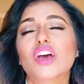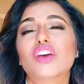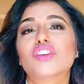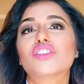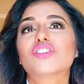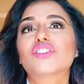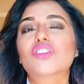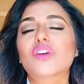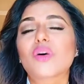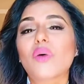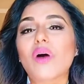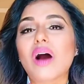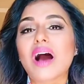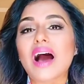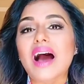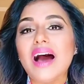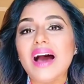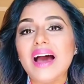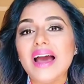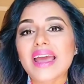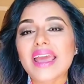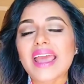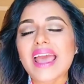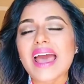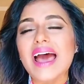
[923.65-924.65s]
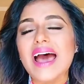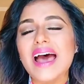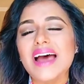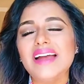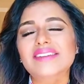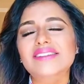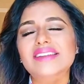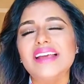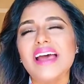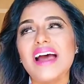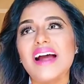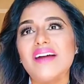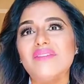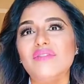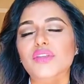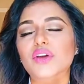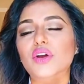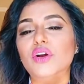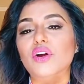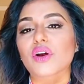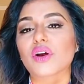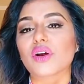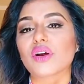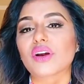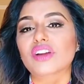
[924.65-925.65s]
So I had to have the
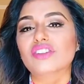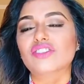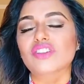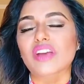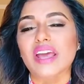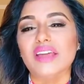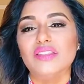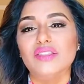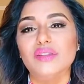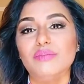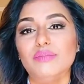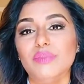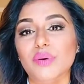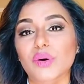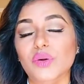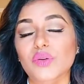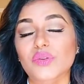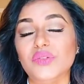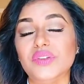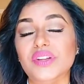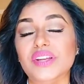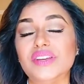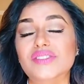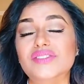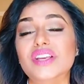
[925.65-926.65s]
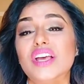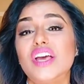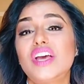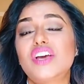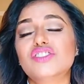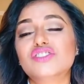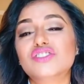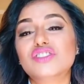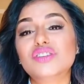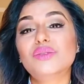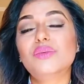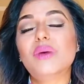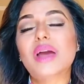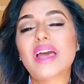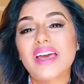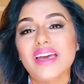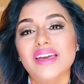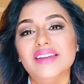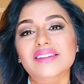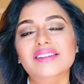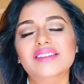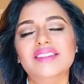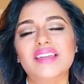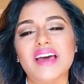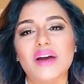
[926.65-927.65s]
courage and the boldness to
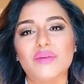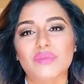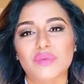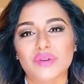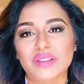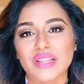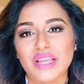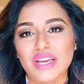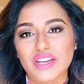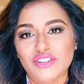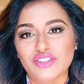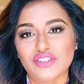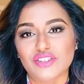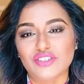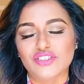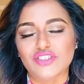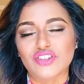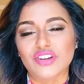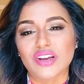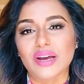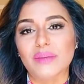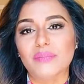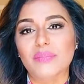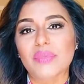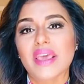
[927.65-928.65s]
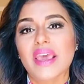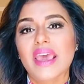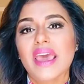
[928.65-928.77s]
end that relationship